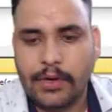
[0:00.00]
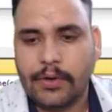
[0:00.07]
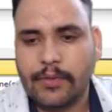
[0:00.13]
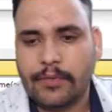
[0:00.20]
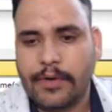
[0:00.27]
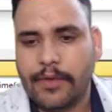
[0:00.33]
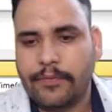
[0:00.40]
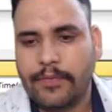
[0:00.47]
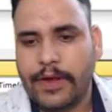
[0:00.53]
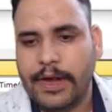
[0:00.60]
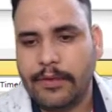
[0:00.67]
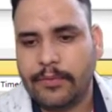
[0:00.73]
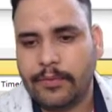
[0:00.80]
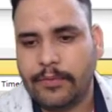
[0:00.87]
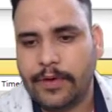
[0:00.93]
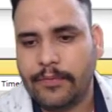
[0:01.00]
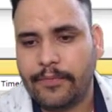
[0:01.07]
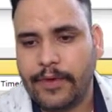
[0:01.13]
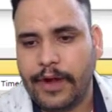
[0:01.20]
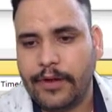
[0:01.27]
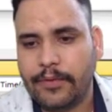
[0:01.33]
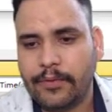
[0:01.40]
255,
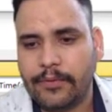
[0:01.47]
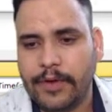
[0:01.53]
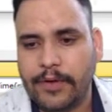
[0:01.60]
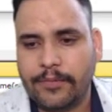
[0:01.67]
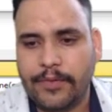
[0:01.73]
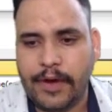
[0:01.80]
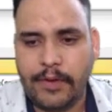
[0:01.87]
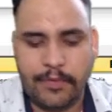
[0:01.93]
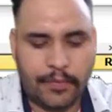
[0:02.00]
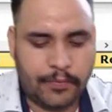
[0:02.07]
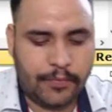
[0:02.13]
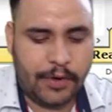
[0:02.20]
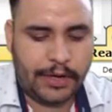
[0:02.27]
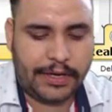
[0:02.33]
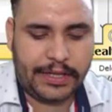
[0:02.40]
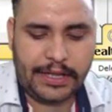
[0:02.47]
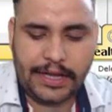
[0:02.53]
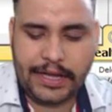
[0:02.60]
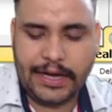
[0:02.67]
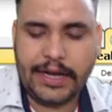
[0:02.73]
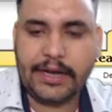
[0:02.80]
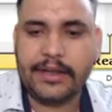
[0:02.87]
255, 255,
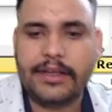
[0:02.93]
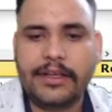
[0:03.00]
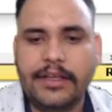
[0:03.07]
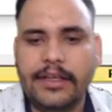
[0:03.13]
248.